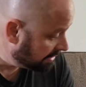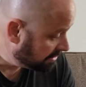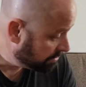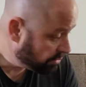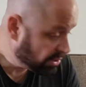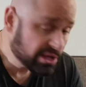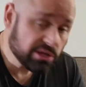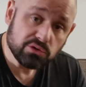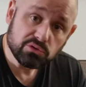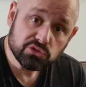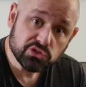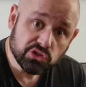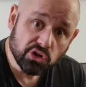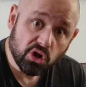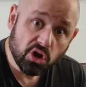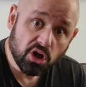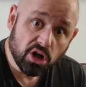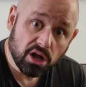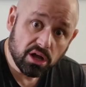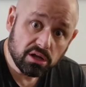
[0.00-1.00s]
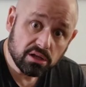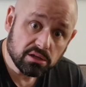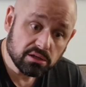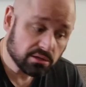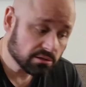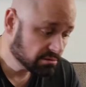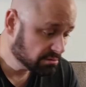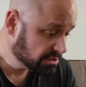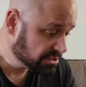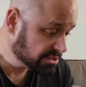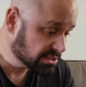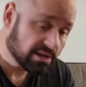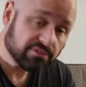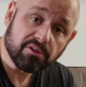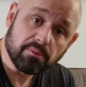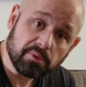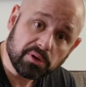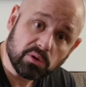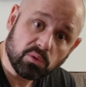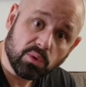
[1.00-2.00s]
What you saw, the stuff I'm
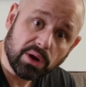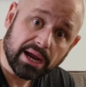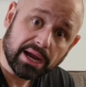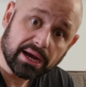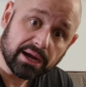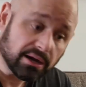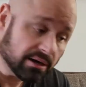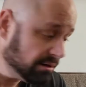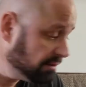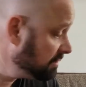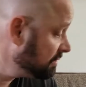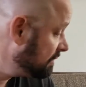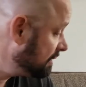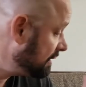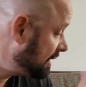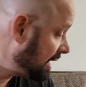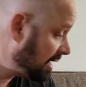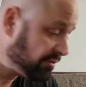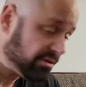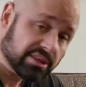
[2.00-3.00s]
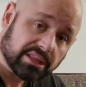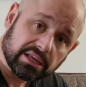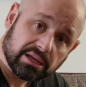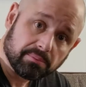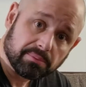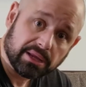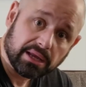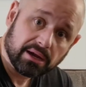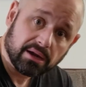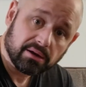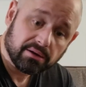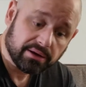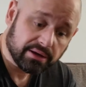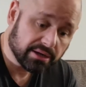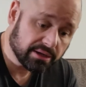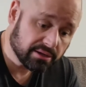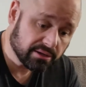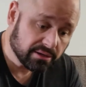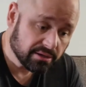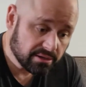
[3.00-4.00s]
going to wear, everything I'm
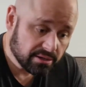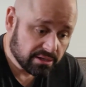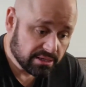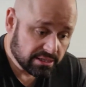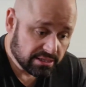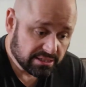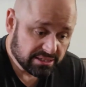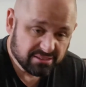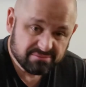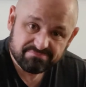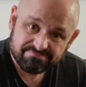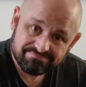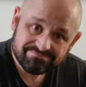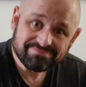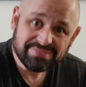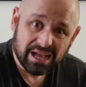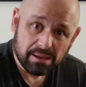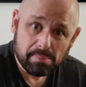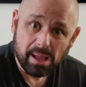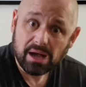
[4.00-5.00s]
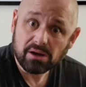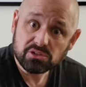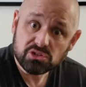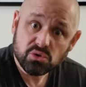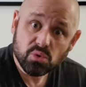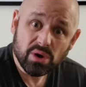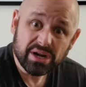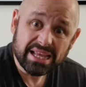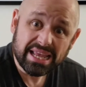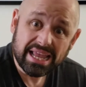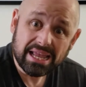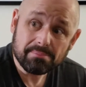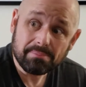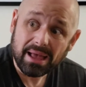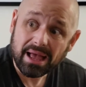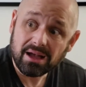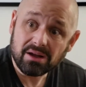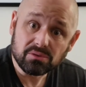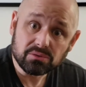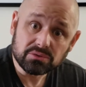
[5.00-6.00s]
carrying, about 28
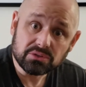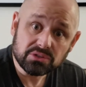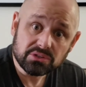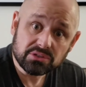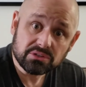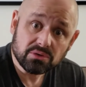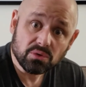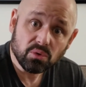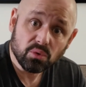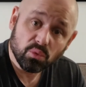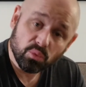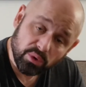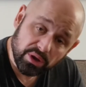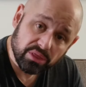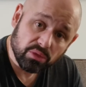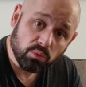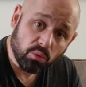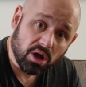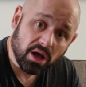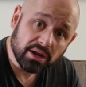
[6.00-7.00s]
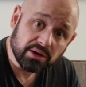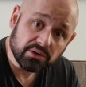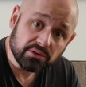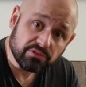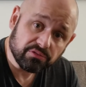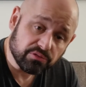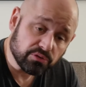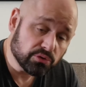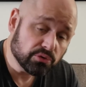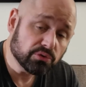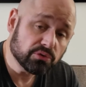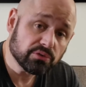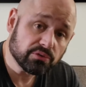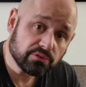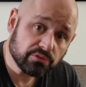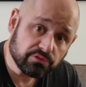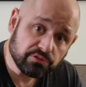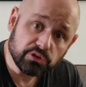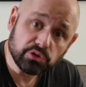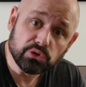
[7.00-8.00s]
pounds with water,
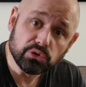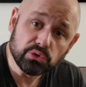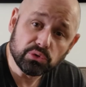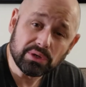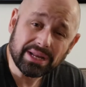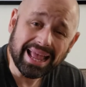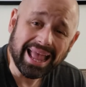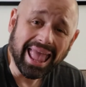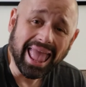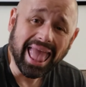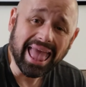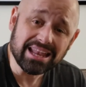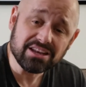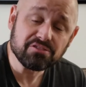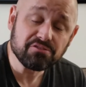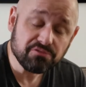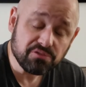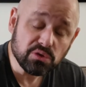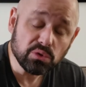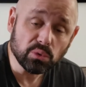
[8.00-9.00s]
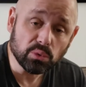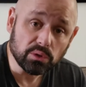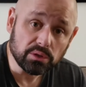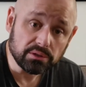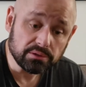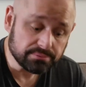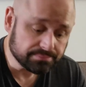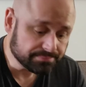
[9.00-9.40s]
food, and fuel.